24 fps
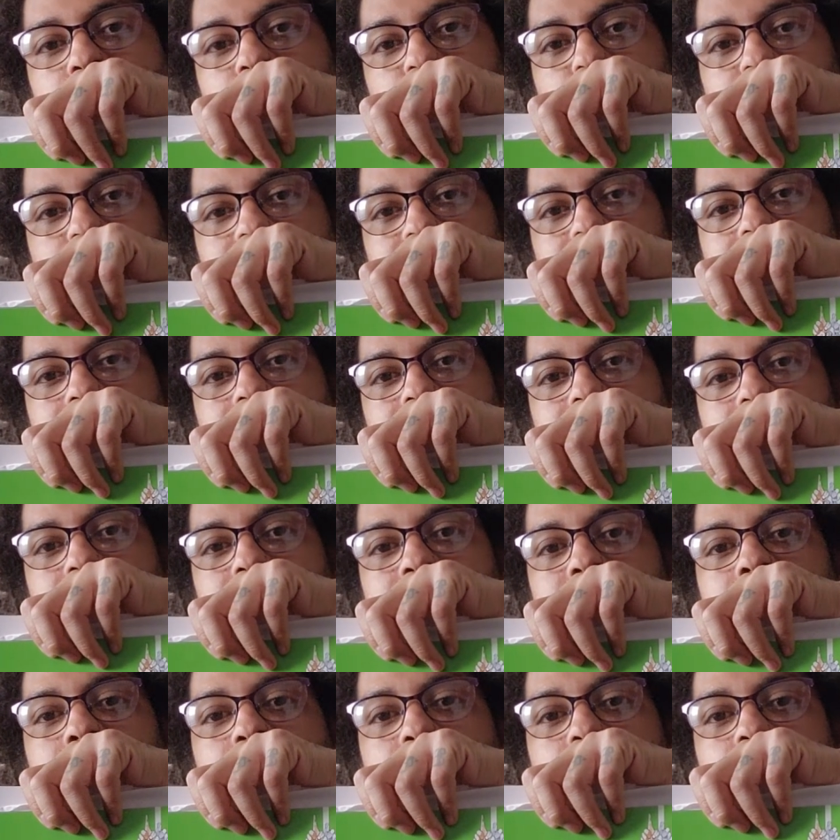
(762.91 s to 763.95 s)
but you
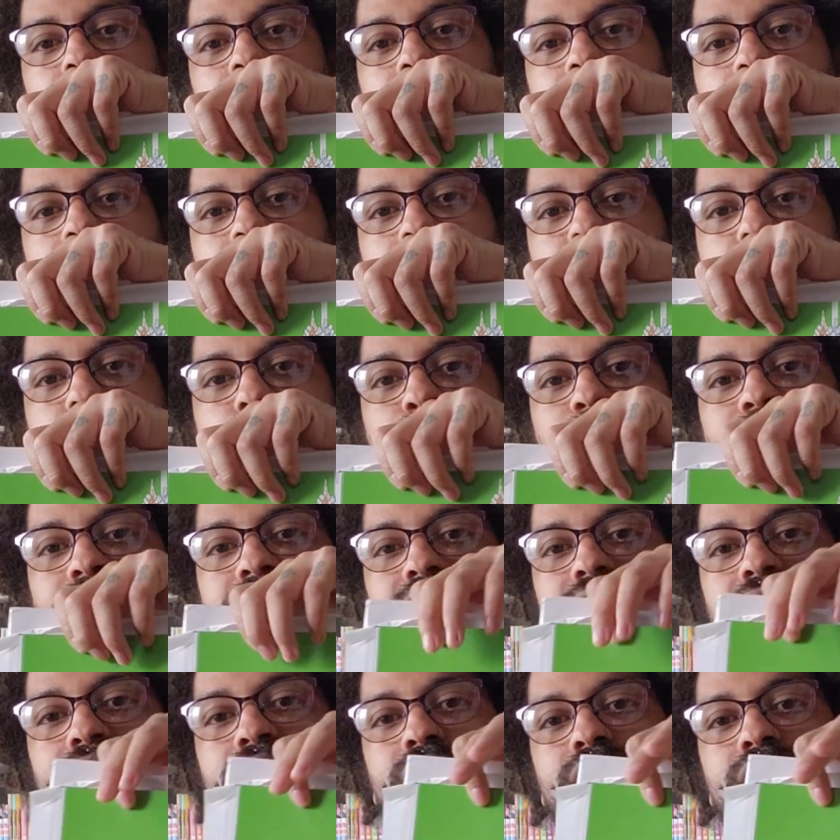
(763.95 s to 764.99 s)
got Rohan Kashibe,